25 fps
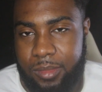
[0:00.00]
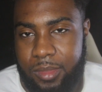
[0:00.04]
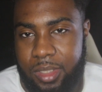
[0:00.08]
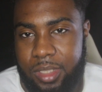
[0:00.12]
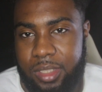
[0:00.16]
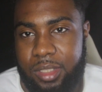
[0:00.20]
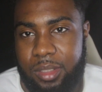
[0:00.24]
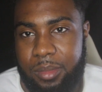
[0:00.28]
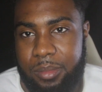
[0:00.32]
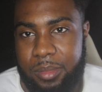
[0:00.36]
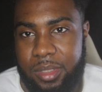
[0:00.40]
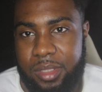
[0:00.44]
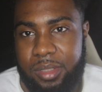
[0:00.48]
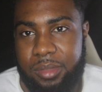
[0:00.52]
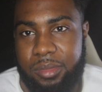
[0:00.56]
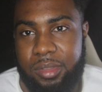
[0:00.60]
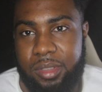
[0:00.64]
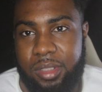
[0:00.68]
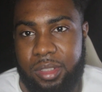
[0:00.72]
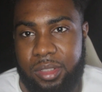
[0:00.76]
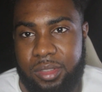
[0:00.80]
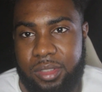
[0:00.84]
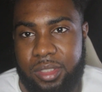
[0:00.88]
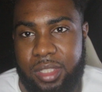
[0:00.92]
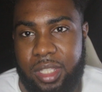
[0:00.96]
it's going to be some
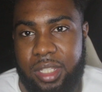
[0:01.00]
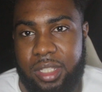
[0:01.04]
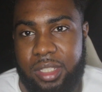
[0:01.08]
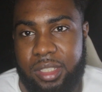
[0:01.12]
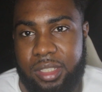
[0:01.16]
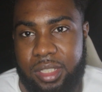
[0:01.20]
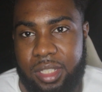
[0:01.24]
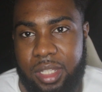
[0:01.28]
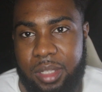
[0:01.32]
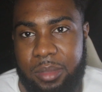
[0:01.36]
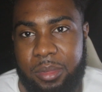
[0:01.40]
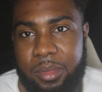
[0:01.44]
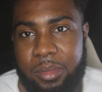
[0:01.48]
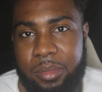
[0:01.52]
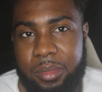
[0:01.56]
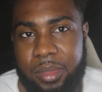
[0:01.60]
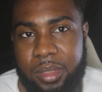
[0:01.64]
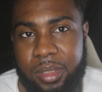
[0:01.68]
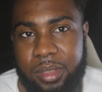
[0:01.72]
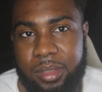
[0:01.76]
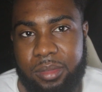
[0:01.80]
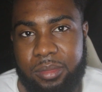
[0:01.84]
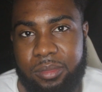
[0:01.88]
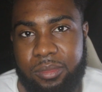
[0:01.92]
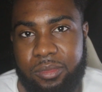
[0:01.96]
good things coming,
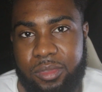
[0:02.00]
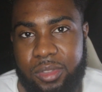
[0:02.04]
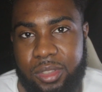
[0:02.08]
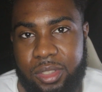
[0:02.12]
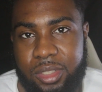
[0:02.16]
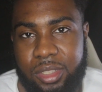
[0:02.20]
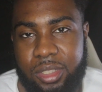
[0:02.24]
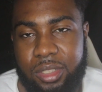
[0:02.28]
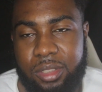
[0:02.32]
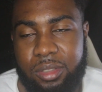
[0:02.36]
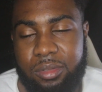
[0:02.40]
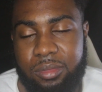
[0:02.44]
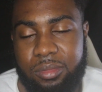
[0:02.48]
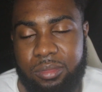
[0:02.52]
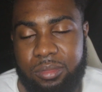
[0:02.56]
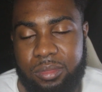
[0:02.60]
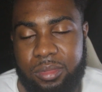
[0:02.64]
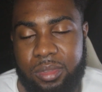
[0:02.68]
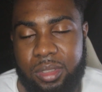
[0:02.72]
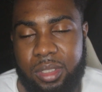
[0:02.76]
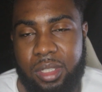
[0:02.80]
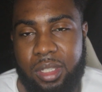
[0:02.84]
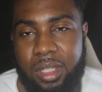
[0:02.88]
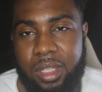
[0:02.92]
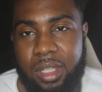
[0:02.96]
man, for sure.
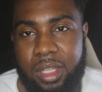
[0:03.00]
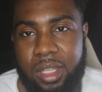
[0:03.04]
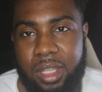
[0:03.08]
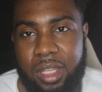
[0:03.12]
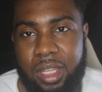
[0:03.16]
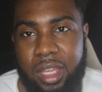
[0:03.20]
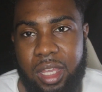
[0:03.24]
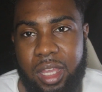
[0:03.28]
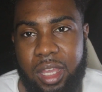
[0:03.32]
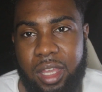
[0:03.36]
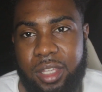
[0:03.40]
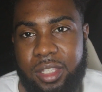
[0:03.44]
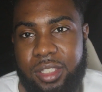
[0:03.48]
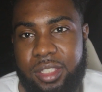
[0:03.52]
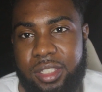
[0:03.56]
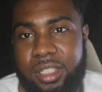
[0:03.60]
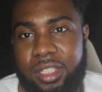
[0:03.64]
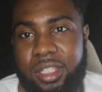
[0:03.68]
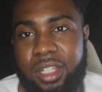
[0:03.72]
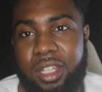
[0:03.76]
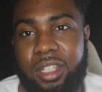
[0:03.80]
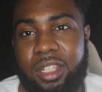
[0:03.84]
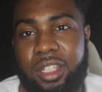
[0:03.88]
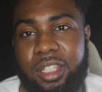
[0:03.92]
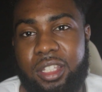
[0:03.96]
I'll see
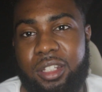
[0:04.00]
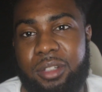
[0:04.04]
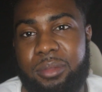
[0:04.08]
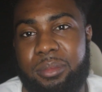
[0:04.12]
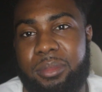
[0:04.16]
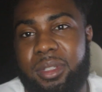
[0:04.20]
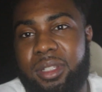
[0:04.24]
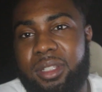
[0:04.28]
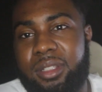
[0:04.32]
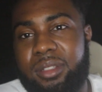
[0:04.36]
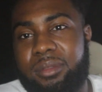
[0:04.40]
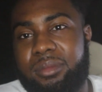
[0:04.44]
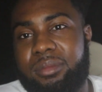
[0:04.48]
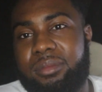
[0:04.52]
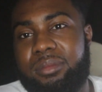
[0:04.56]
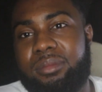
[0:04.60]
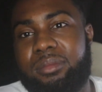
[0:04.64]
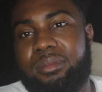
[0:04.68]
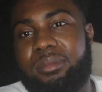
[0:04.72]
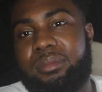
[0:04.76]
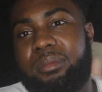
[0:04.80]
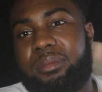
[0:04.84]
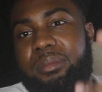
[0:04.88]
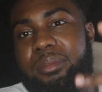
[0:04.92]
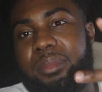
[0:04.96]
y'all later, man.
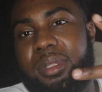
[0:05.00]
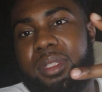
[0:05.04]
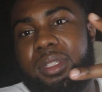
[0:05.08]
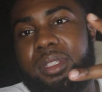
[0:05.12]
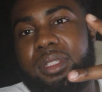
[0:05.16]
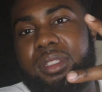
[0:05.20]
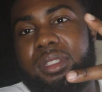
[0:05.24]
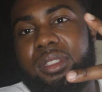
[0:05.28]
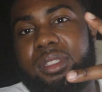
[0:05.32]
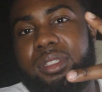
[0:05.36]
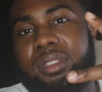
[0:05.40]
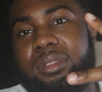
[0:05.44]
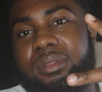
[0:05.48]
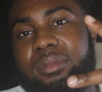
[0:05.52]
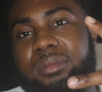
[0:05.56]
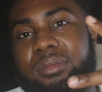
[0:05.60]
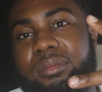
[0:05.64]
Peace.